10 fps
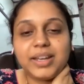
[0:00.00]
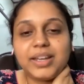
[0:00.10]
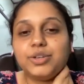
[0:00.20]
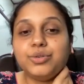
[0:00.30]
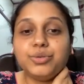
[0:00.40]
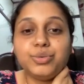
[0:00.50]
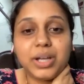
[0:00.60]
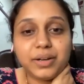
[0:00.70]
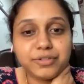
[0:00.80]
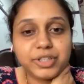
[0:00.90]
Right? Do you
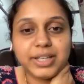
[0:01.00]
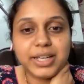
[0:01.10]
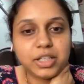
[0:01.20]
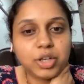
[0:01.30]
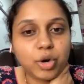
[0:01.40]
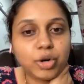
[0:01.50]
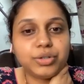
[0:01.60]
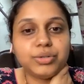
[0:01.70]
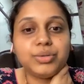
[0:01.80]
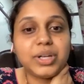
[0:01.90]
love creating
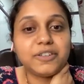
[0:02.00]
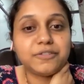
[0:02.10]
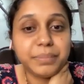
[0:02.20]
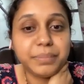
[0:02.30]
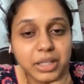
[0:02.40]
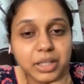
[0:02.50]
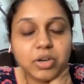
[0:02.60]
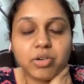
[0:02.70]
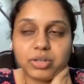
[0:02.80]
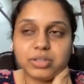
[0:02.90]
on? Do you love
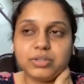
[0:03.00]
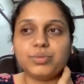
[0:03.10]
being on?